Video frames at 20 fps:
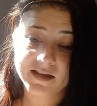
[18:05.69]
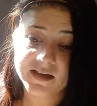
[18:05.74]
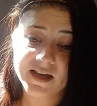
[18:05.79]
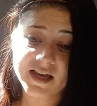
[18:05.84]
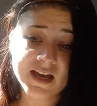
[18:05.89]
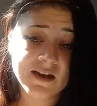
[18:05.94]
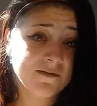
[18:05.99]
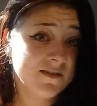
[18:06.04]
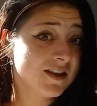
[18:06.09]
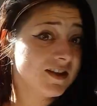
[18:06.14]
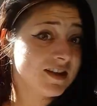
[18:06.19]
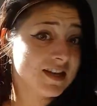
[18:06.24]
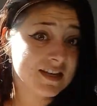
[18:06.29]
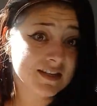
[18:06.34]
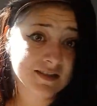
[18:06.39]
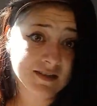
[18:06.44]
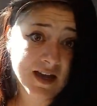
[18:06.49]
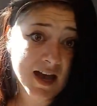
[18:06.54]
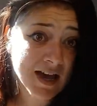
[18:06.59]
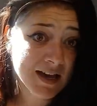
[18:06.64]
Even
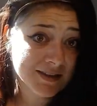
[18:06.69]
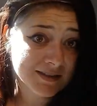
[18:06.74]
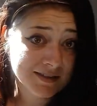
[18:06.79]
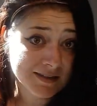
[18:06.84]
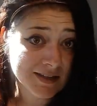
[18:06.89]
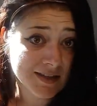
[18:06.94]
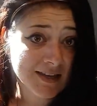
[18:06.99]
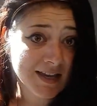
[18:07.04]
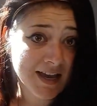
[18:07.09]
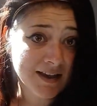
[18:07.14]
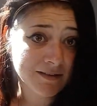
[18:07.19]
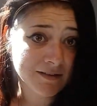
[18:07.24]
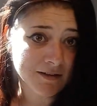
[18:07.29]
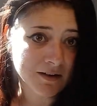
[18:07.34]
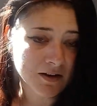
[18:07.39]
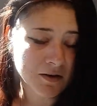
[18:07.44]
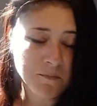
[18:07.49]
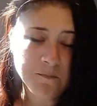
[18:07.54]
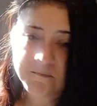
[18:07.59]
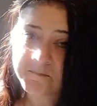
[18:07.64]
these guys
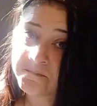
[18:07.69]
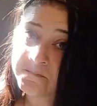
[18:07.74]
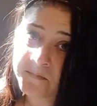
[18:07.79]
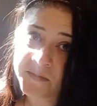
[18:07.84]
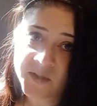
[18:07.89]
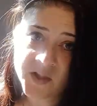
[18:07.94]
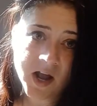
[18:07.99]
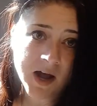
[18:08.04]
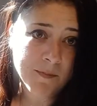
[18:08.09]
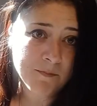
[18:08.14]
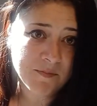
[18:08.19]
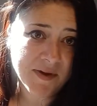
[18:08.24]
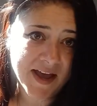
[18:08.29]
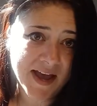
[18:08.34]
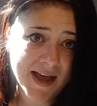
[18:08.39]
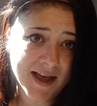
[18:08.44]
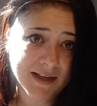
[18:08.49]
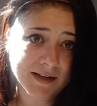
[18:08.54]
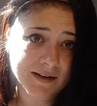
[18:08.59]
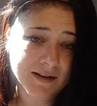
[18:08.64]
together, not
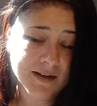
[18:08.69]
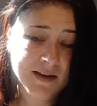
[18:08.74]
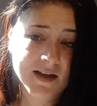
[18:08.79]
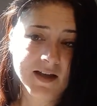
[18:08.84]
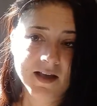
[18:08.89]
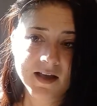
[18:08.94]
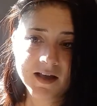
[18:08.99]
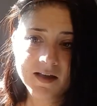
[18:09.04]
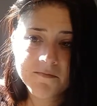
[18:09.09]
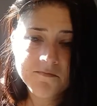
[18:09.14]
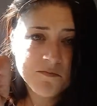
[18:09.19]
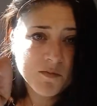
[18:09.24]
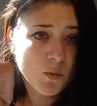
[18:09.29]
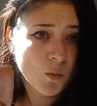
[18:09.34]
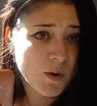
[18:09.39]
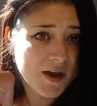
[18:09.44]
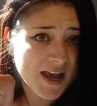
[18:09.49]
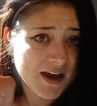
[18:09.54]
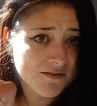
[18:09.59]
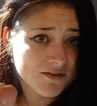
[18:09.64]
bad.
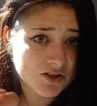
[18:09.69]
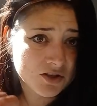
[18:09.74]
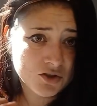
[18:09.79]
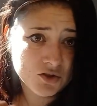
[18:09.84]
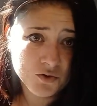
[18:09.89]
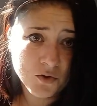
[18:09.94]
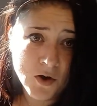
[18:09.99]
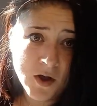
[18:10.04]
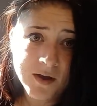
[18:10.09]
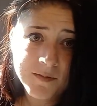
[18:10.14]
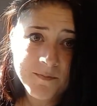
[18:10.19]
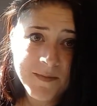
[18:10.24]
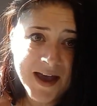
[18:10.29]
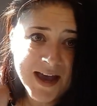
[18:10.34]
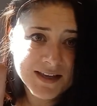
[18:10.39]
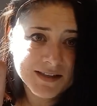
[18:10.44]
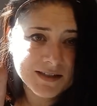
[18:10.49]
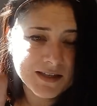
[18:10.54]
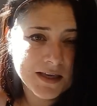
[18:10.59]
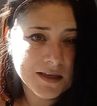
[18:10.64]
We have a strong
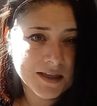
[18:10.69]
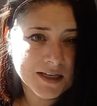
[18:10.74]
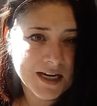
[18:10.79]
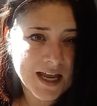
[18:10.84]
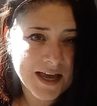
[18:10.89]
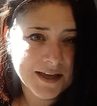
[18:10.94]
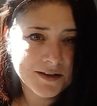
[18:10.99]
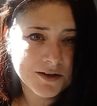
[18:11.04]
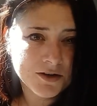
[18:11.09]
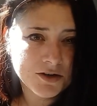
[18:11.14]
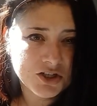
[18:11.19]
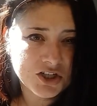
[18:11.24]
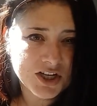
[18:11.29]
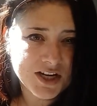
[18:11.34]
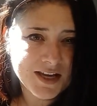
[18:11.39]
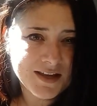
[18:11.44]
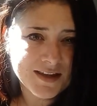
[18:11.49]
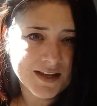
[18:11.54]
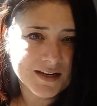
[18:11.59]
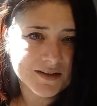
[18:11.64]
masculine
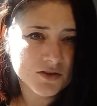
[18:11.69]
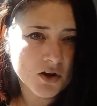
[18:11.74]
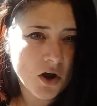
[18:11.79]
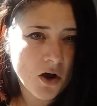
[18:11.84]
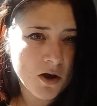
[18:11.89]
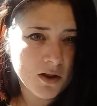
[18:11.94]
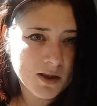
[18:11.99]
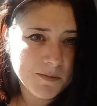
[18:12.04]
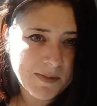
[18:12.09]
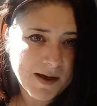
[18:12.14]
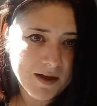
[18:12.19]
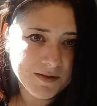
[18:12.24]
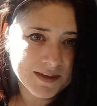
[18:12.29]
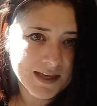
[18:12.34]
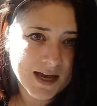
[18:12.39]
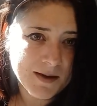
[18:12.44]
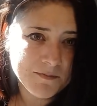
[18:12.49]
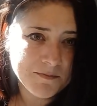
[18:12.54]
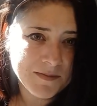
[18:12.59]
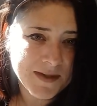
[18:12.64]
energy that is all about
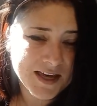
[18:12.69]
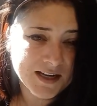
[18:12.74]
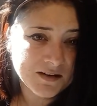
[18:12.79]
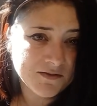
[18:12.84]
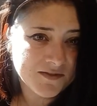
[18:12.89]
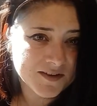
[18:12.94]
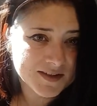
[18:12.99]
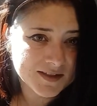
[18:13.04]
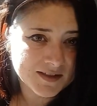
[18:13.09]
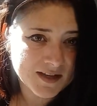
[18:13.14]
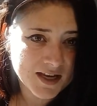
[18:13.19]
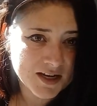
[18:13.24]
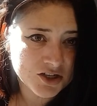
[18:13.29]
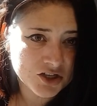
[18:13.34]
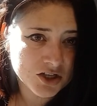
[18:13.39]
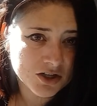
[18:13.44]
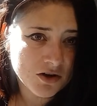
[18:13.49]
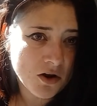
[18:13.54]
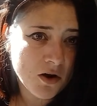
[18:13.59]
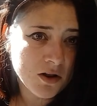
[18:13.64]
that
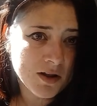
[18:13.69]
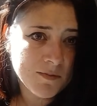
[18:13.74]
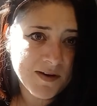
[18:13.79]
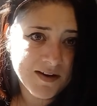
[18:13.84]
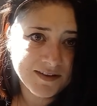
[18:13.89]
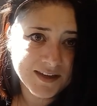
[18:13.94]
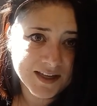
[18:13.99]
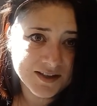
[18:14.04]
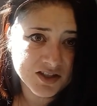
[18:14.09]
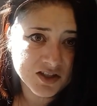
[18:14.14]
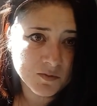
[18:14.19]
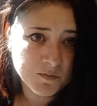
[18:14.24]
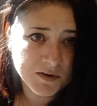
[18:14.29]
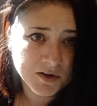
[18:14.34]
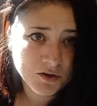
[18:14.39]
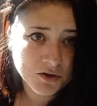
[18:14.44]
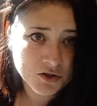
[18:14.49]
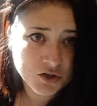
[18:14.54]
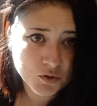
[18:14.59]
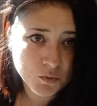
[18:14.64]
manifestation, all about that
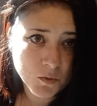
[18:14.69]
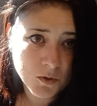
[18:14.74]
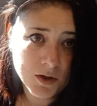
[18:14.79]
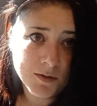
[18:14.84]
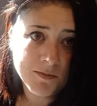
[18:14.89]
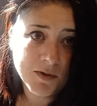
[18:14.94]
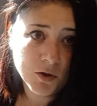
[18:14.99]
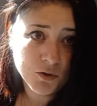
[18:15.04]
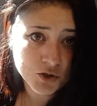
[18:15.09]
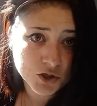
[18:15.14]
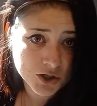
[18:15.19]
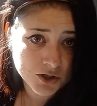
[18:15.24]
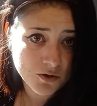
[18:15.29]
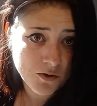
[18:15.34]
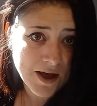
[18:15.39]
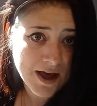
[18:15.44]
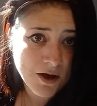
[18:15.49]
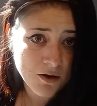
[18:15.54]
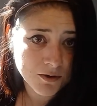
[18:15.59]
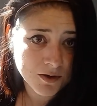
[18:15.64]
spiritual, emotional
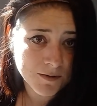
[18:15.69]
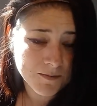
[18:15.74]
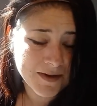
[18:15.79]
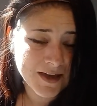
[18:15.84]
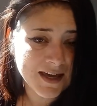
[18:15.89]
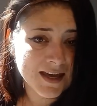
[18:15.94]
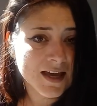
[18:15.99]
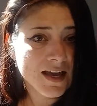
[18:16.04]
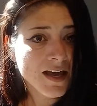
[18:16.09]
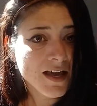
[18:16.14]
alchemy.